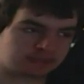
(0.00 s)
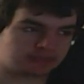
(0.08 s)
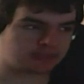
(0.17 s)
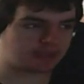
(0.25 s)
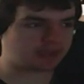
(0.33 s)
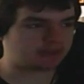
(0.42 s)

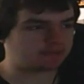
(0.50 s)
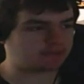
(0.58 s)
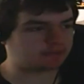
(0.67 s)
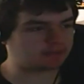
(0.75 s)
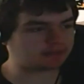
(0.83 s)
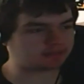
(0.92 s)
that
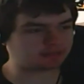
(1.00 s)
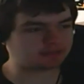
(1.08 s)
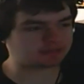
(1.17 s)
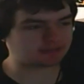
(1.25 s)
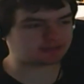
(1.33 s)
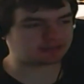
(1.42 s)
basically
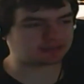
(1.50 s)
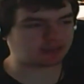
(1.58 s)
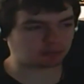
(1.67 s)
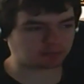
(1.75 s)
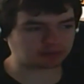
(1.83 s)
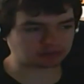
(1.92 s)
says
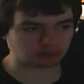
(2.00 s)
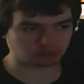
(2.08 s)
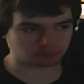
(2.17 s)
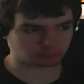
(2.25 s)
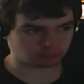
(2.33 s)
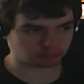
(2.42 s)
a regular
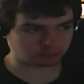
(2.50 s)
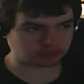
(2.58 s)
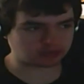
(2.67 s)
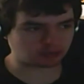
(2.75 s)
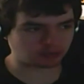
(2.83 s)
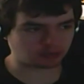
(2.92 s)

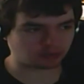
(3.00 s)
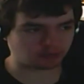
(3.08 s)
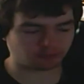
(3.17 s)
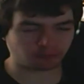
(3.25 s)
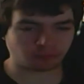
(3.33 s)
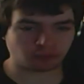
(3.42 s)
leaker
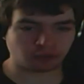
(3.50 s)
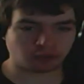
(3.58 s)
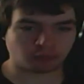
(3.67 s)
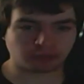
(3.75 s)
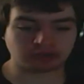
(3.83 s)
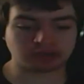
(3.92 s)
of
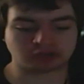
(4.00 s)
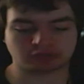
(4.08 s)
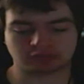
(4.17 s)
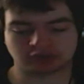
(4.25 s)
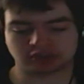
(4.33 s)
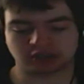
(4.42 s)
Weekly
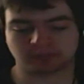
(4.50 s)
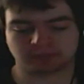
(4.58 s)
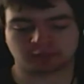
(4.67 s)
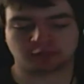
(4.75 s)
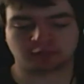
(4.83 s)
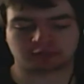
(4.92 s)
Shonen Jump,
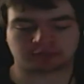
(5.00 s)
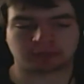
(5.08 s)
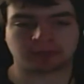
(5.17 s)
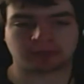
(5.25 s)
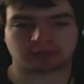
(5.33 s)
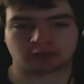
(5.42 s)
whose
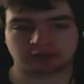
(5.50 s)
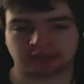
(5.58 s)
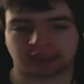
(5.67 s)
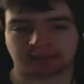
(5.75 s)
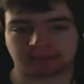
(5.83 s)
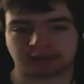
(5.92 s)

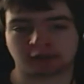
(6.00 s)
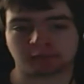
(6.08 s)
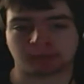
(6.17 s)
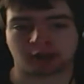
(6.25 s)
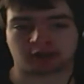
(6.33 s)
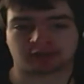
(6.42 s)
name
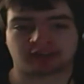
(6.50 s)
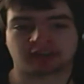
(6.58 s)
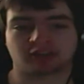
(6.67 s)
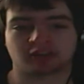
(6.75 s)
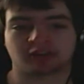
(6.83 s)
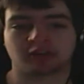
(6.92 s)
Earbox,
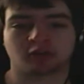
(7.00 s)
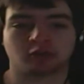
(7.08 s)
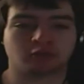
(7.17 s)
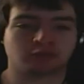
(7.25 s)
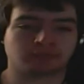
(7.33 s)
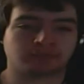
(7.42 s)

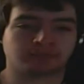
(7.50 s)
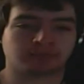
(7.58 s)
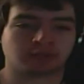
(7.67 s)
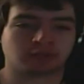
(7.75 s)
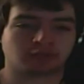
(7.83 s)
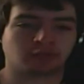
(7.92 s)
who
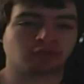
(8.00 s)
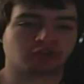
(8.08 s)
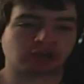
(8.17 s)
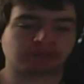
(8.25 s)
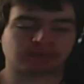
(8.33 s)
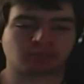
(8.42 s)
whose
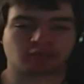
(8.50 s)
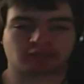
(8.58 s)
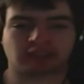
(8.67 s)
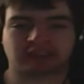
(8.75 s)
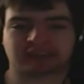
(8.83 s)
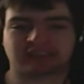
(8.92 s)
job is more so
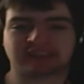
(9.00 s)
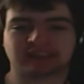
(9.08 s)
like he